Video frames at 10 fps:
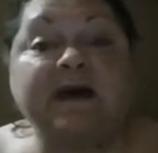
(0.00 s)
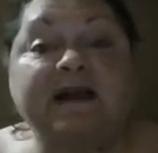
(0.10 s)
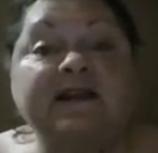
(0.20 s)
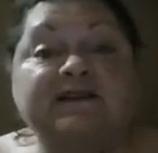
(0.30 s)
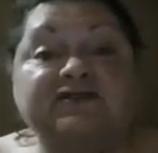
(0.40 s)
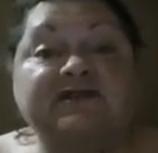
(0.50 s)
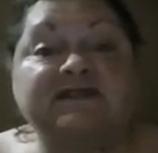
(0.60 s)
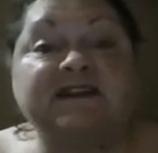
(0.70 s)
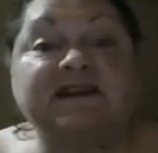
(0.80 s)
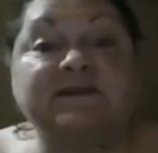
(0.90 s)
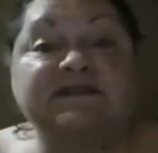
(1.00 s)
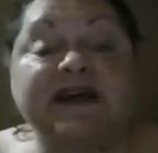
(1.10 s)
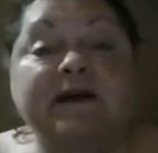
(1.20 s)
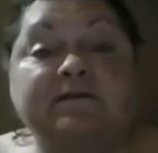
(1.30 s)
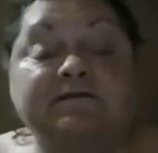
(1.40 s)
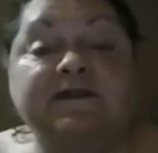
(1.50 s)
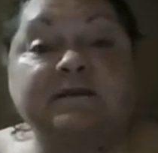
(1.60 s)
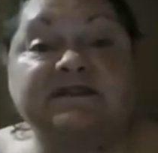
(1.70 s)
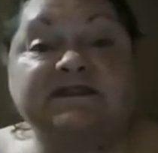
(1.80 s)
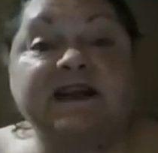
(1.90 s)
My electricity was out
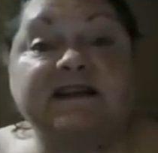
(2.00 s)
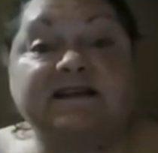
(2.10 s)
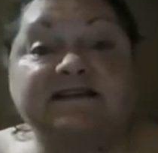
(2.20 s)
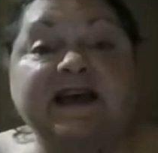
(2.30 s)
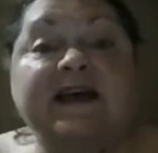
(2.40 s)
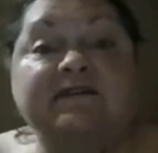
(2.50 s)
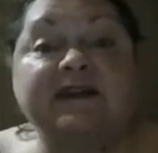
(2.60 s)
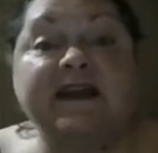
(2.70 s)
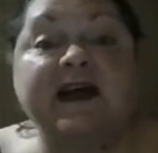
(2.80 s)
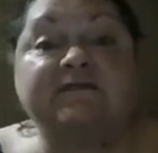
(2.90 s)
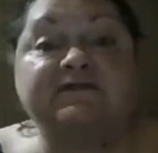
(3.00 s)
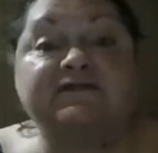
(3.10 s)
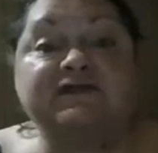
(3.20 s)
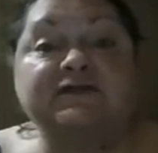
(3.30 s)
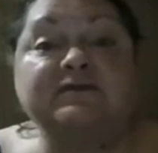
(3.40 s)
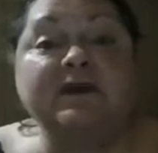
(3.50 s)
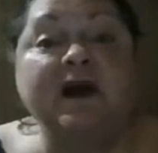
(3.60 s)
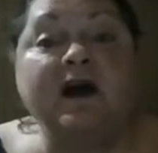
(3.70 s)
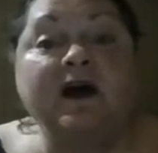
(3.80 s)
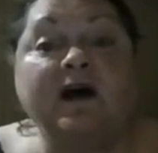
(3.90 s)
from Saturday afternoon
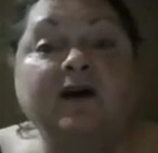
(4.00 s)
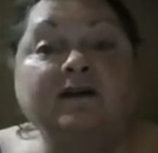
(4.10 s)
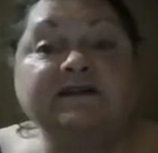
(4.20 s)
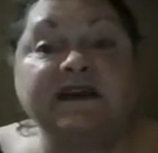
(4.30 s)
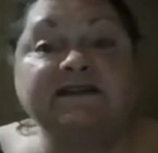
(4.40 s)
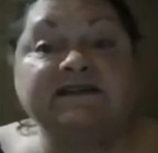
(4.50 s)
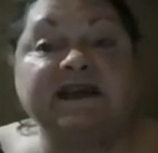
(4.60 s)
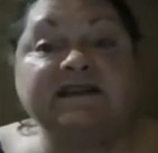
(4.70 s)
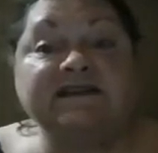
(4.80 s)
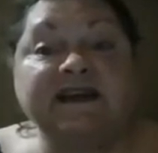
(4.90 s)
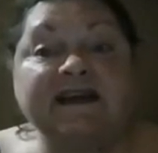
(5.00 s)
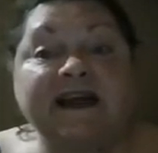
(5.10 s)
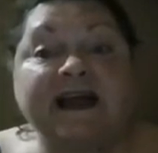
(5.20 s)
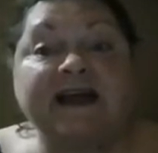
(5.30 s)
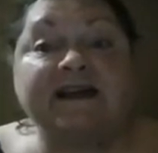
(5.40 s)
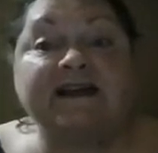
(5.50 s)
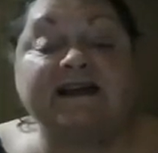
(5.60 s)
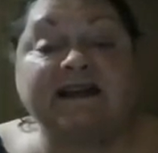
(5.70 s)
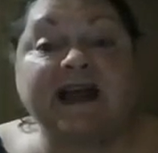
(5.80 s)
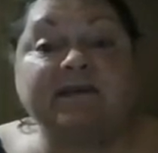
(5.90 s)
all day Sunday, and
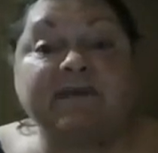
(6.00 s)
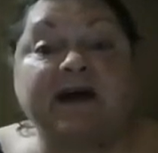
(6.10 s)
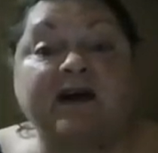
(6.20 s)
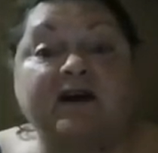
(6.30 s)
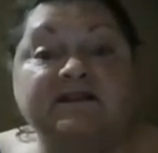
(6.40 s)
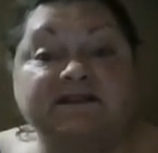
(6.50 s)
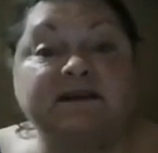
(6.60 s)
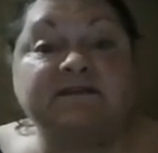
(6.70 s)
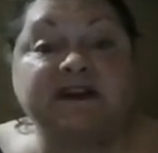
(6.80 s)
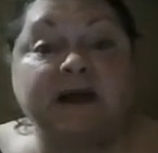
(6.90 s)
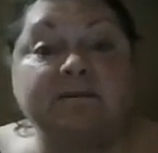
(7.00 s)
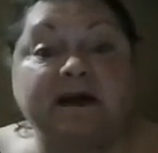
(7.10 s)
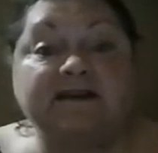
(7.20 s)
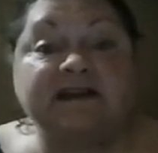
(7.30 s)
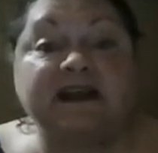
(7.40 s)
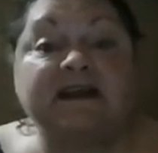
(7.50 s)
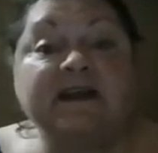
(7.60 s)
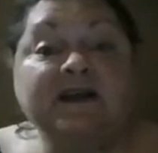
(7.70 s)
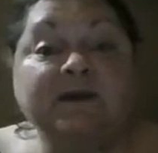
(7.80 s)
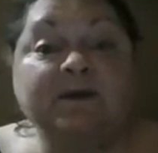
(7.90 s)
it came back on sometime Monday
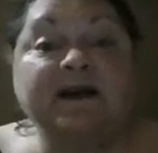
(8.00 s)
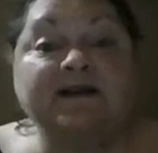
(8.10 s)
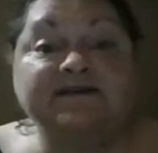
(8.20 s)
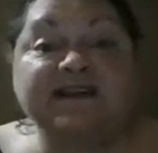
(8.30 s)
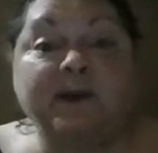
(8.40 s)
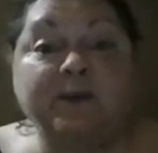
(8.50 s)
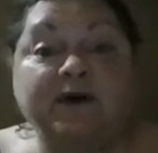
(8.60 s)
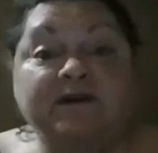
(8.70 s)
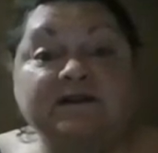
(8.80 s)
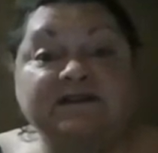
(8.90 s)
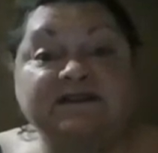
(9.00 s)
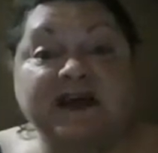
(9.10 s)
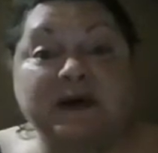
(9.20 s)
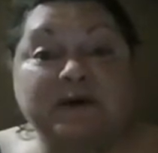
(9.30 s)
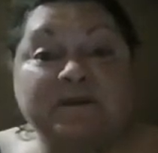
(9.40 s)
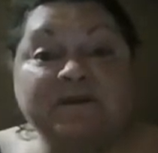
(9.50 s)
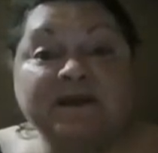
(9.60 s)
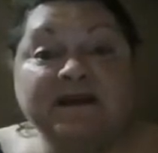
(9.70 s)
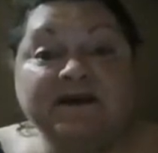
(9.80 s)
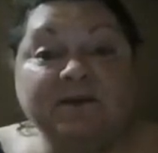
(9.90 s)
when I was at work. So
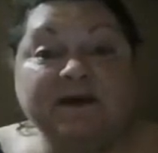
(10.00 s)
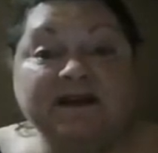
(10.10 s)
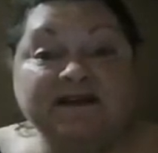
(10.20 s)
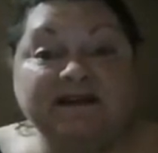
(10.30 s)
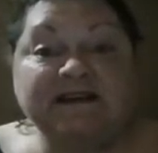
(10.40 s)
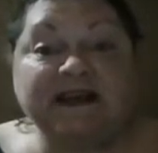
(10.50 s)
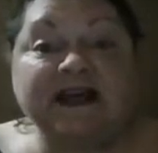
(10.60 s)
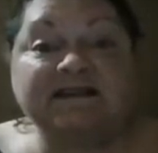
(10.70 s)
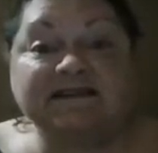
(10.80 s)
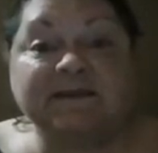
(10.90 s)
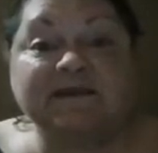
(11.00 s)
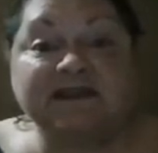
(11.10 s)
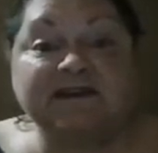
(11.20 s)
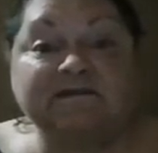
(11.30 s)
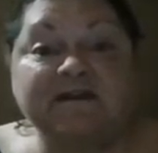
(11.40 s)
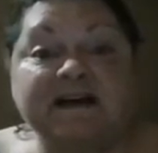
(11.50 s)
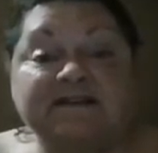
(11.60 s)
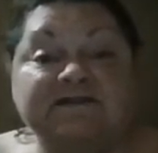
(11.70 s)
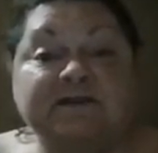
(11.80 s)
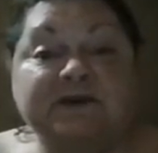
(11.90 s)
we did get some of the
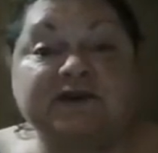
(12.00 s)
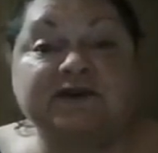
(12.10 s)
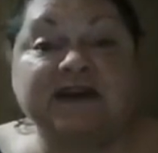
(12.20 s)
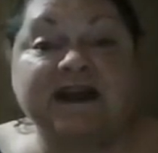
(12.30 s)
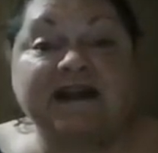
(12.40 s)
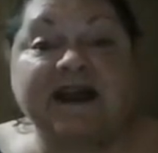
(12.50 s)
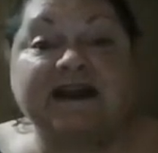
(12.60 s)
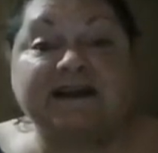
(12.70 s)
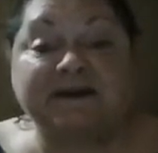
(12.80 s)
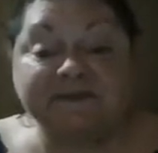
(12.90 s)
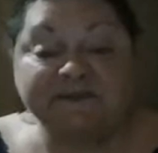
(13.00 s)
effects from Hurricane Hannah.